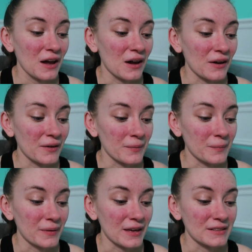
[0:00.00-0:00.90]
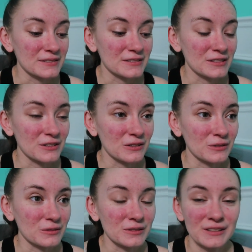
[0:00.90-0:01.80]
Um, and
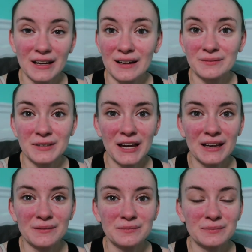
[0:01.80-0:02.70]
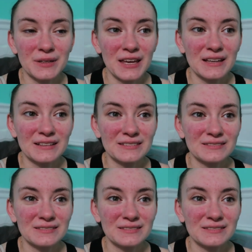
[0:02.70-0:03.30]
so, yeah, I'm like,